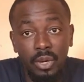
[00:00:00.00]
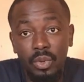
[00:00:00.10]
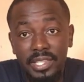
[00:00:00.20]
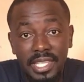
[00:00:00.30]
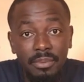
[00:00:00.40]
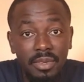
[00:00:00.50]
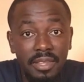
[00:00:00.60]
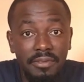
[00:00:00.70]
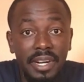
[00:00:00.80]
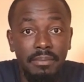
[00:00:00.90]
where some of
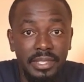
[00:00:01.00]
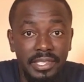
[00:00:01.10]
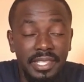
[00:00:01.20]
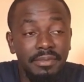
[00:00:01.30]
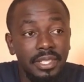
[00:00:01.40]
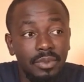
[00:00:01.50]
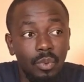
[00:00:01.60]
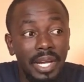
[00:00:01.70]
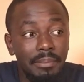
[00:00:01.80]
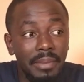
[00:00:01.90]
the farmers, even
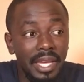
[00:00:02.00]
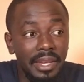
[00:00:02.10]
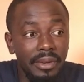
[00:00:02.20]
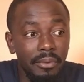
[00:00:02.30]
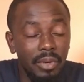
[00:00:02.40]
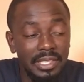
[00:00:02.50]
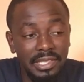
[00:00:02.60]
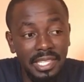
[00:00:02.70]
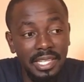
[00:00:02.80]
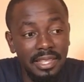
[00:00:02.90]
one man once
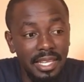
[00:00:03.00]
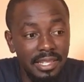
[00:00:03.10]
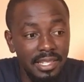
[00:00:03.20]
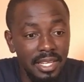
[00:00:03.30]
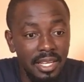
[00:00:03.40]
said that